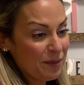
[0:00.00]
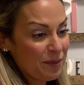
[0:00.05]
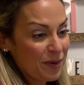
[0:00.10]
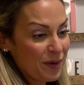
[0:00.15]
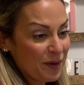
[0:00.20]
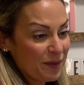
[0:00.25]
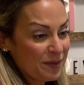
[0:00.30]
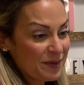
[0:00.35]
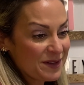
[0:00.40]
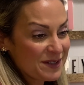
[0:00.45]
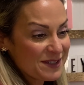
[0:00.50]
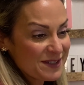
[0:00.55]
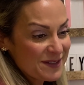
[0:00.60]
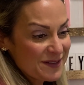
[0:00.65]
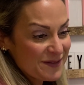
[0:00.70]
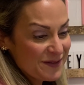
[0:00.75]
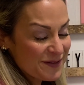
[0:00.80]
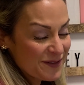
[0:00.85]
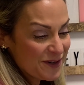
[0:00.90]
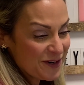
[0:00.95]
purpose
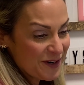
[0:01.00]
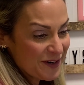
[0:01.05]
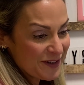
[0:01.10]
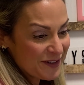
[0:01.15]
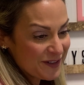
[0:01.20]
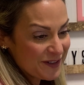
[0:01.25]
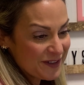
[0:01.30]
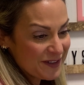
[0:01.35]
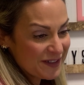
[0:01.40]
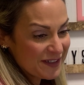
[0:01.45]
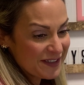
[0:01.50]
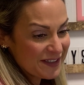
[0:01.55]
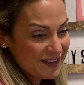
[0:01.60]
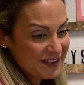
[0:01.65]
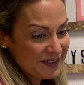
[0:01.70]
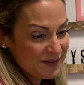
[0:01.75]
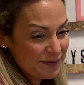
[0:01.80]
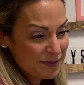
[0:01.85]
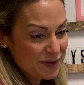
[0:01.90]
of Connor and the